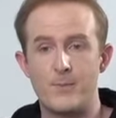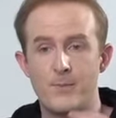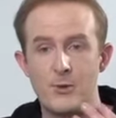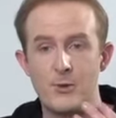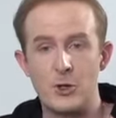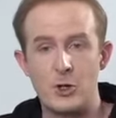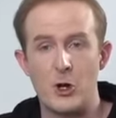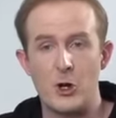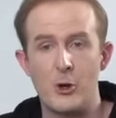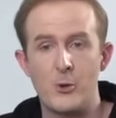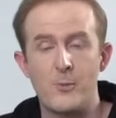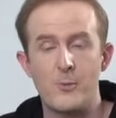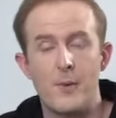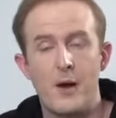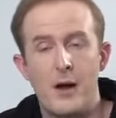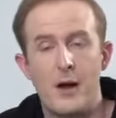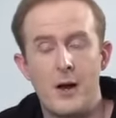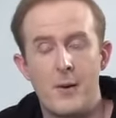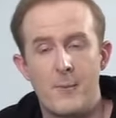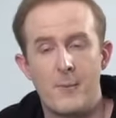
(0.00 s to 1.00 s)
you know,
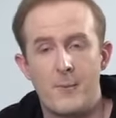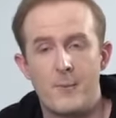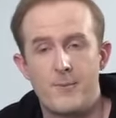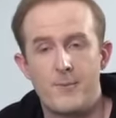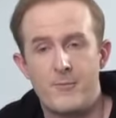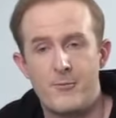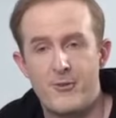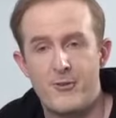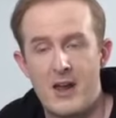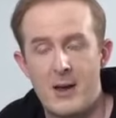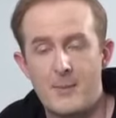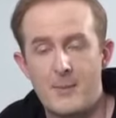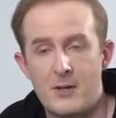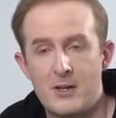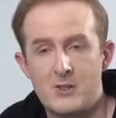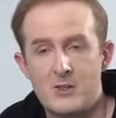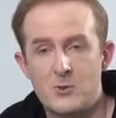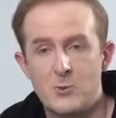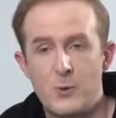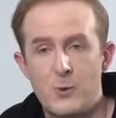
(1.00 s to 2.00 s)
um,
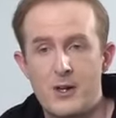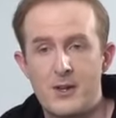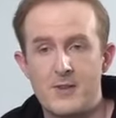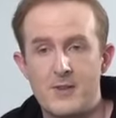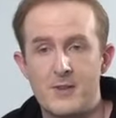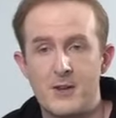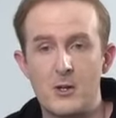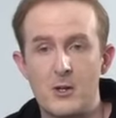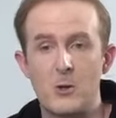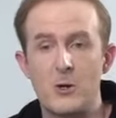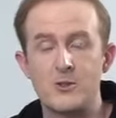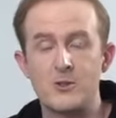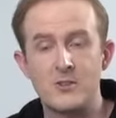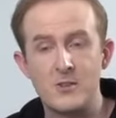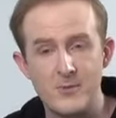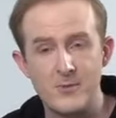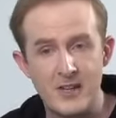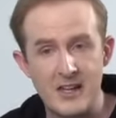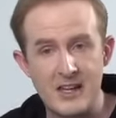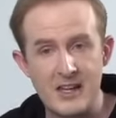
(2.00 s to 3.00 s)
families with lots
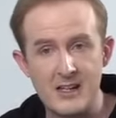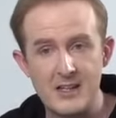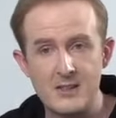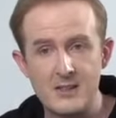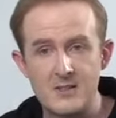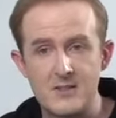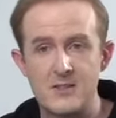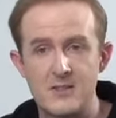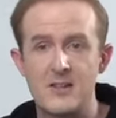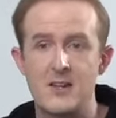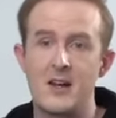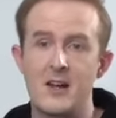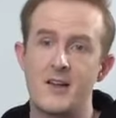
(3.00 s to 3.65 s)
of kids.